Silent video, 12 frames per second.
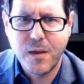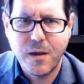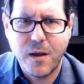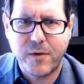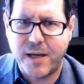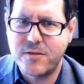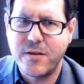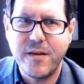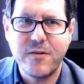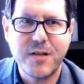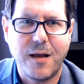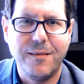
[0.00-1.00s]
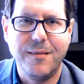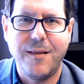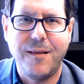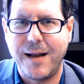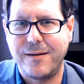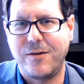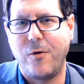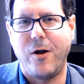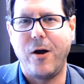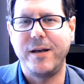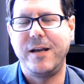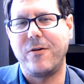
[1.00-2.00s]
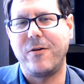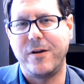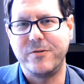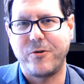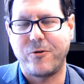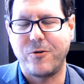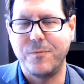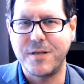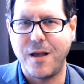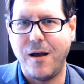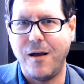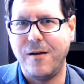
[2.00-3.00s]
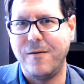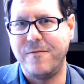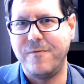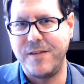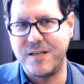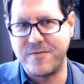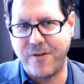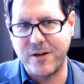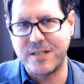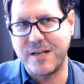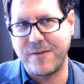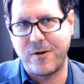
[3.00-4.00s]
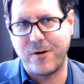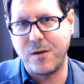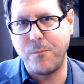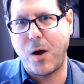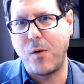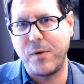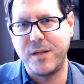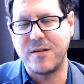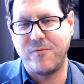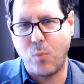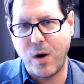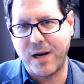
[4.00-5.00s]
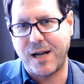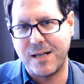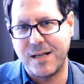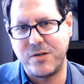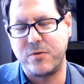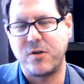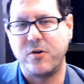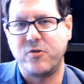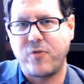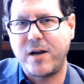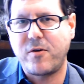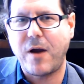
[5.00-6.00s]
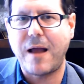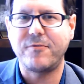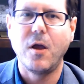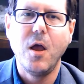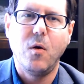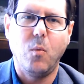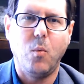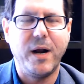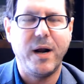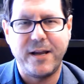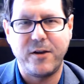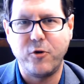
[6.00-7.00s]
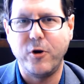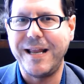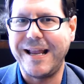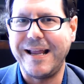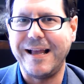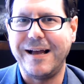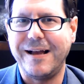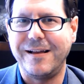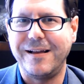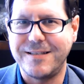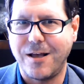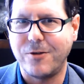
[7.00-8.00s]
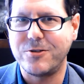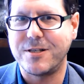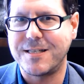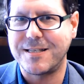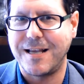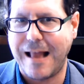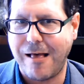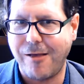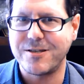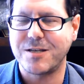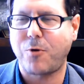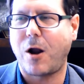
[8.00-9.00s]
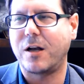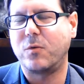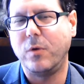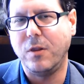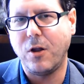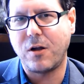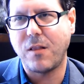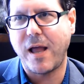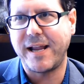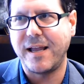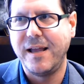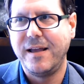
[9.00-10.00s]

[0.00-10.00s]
Okay, so there's a lot going on here in terms of these various different components of what constitutes good tradecraft, what a good intelligence analysis product would look like.